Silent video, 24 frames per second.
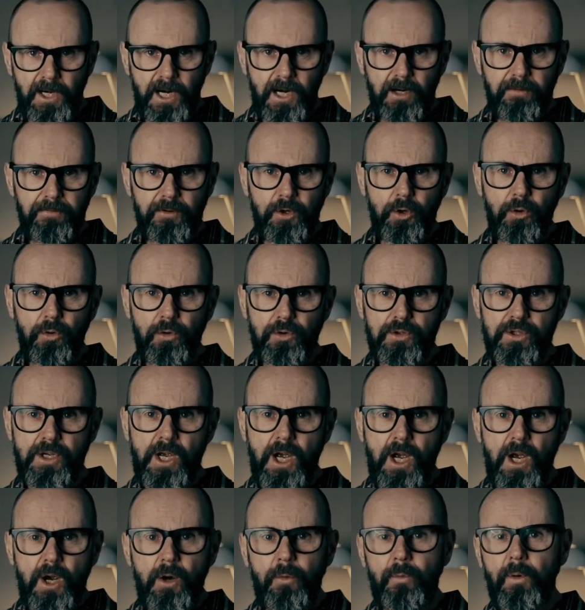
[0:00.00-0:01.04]
Now, of course,
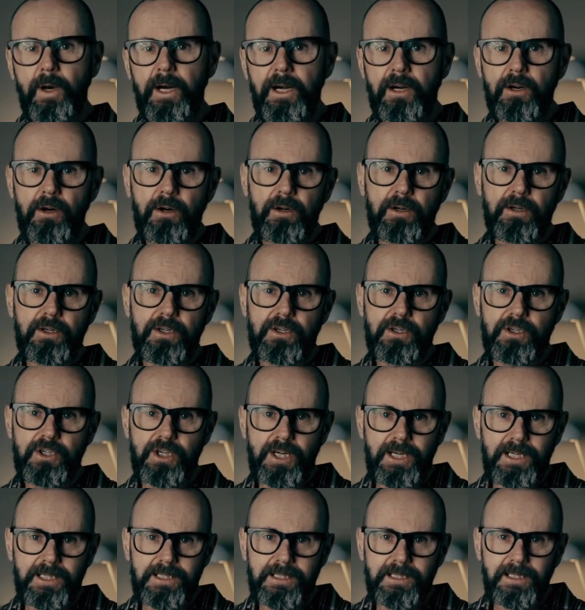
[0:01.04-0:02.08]
we're not
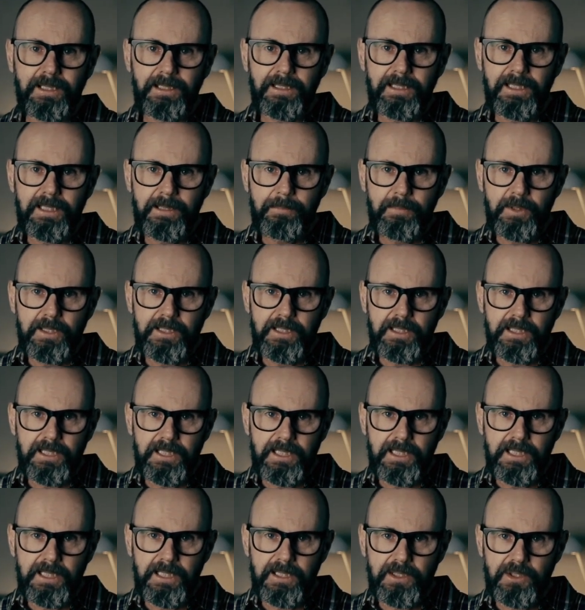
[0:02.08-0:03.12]
just limited
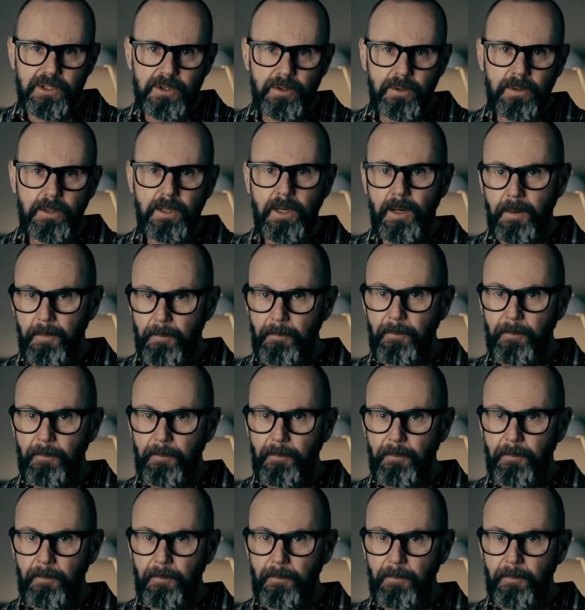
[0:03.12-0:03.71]
here to